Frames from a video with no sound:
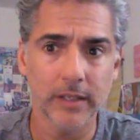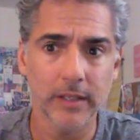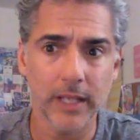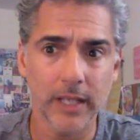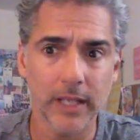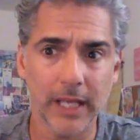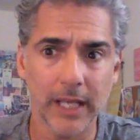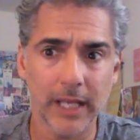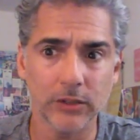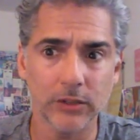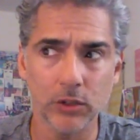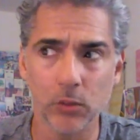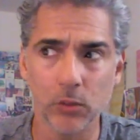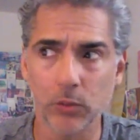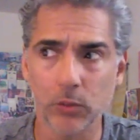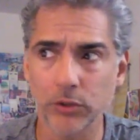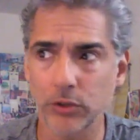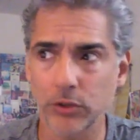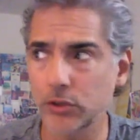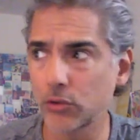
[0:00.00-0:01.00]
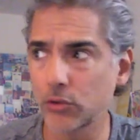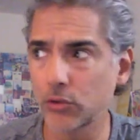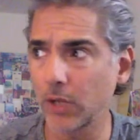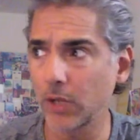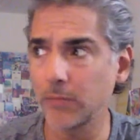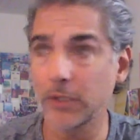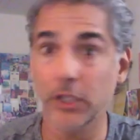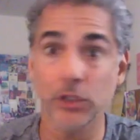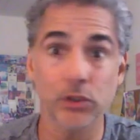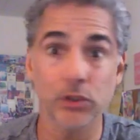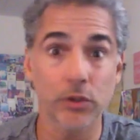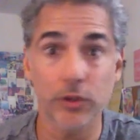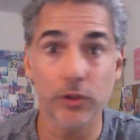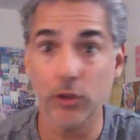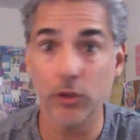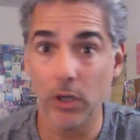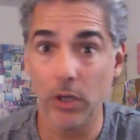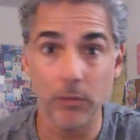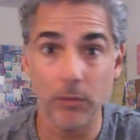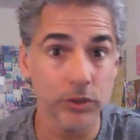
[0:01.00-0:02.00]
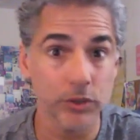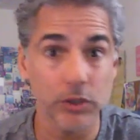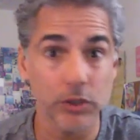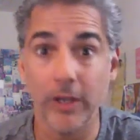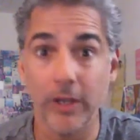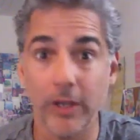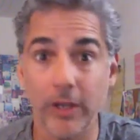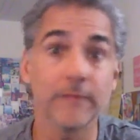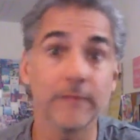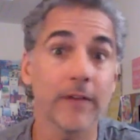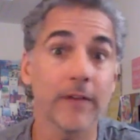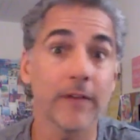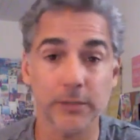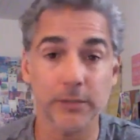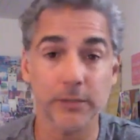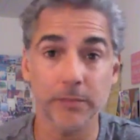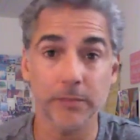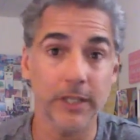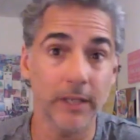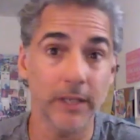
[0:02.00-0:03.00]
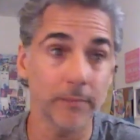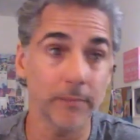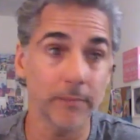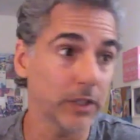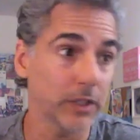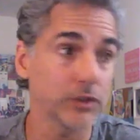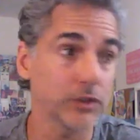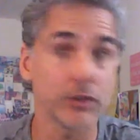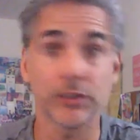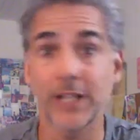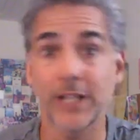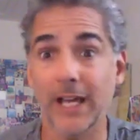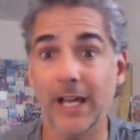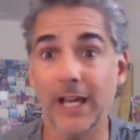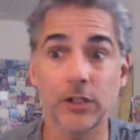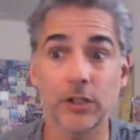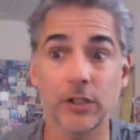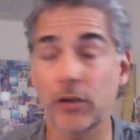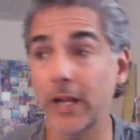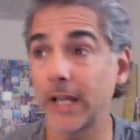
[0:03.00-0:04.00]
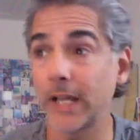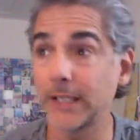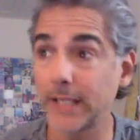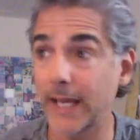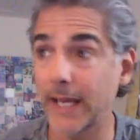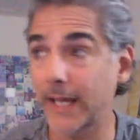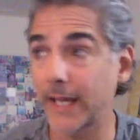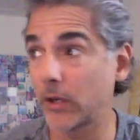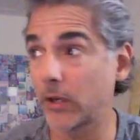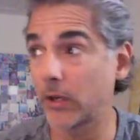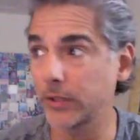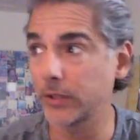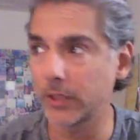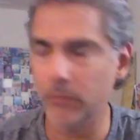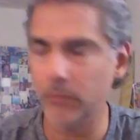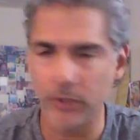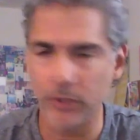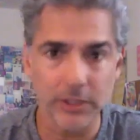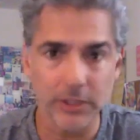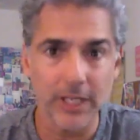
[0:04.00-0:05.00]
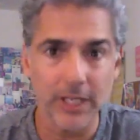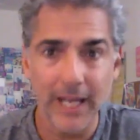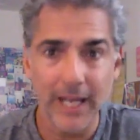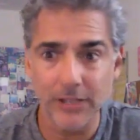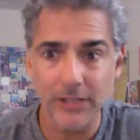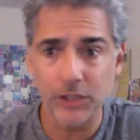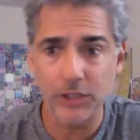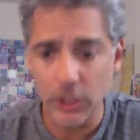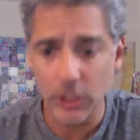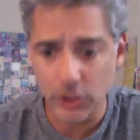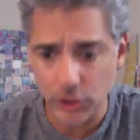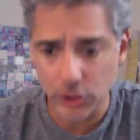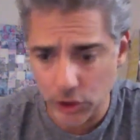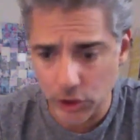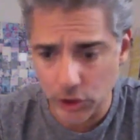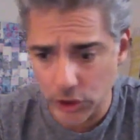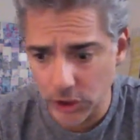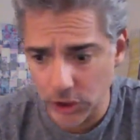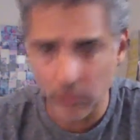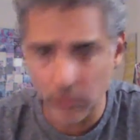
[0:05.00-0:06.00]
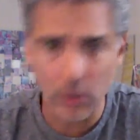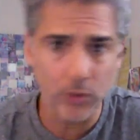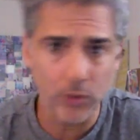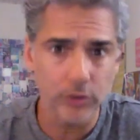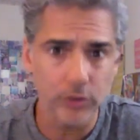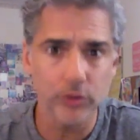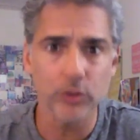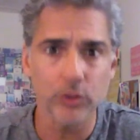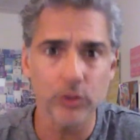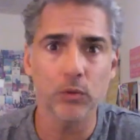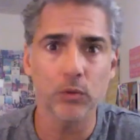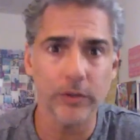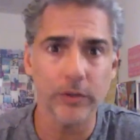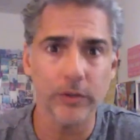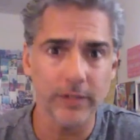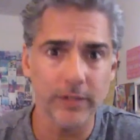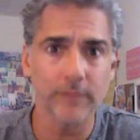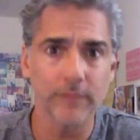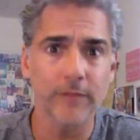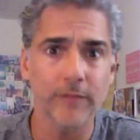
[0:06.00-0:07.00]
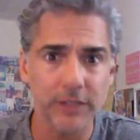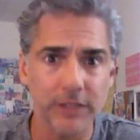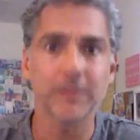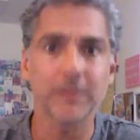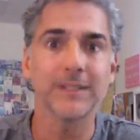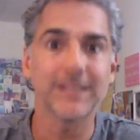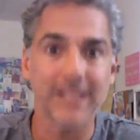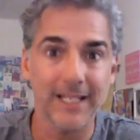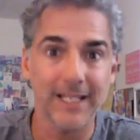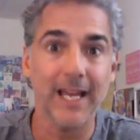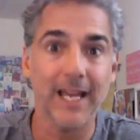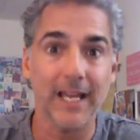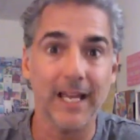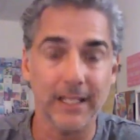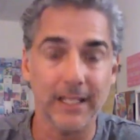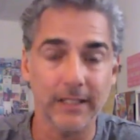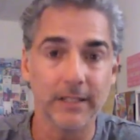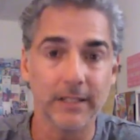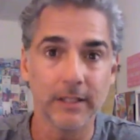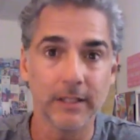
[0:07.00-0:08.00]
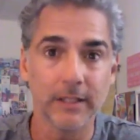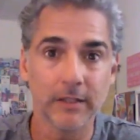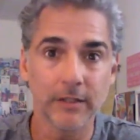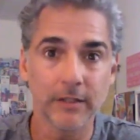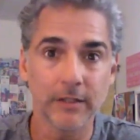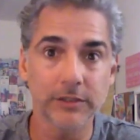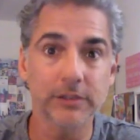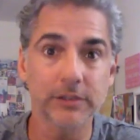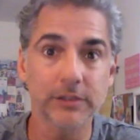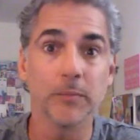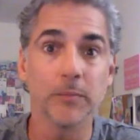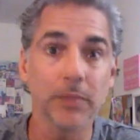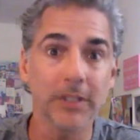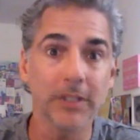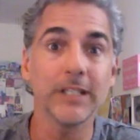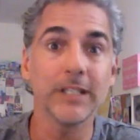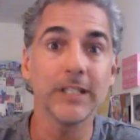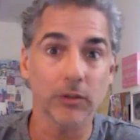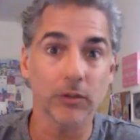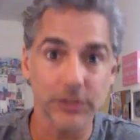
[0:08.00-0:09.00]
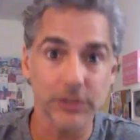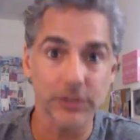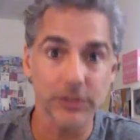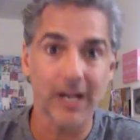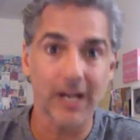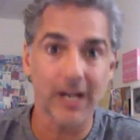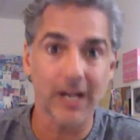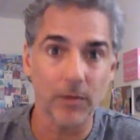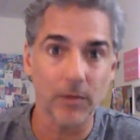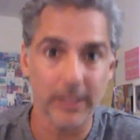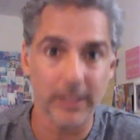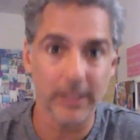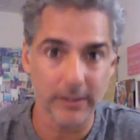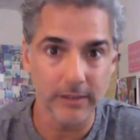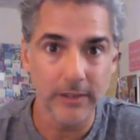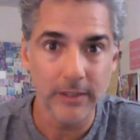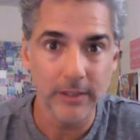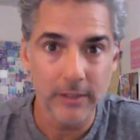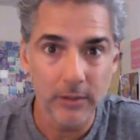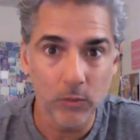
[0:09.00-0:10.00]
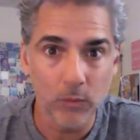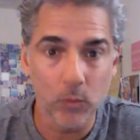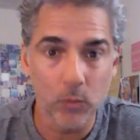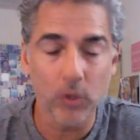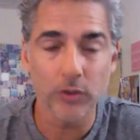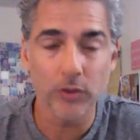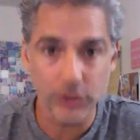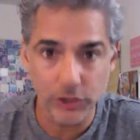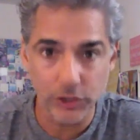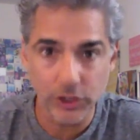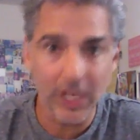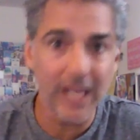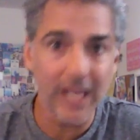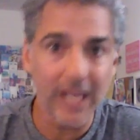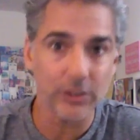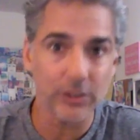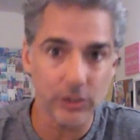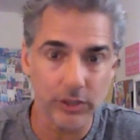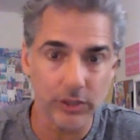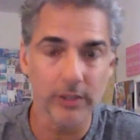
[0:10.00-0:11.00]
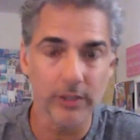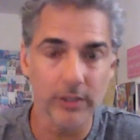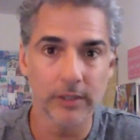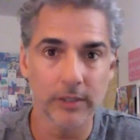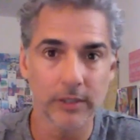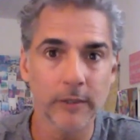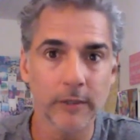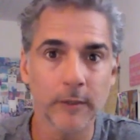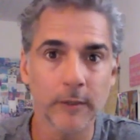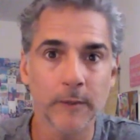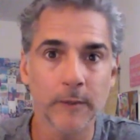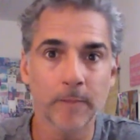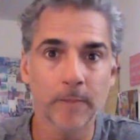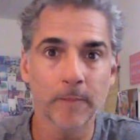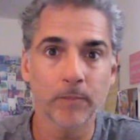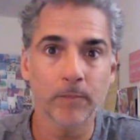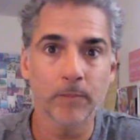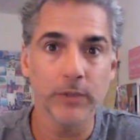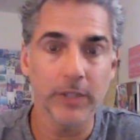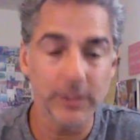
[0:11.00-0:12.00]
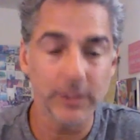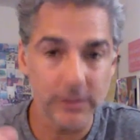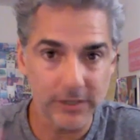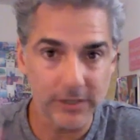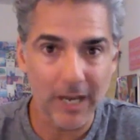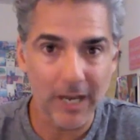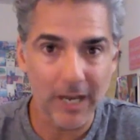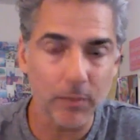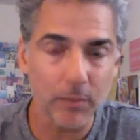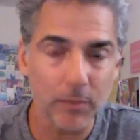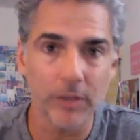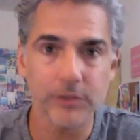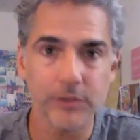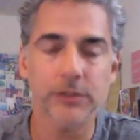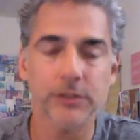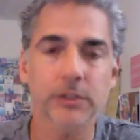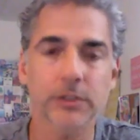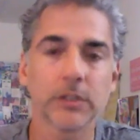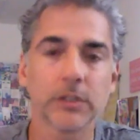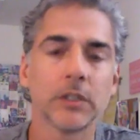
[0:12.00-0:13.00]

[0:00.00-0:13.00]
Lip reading: And you were destroyed because you thought it was a great investment and because your dad and your granddad owned it, which has zero to do with an investment today. This is the millennial stock market. World has changed. Need stop losses.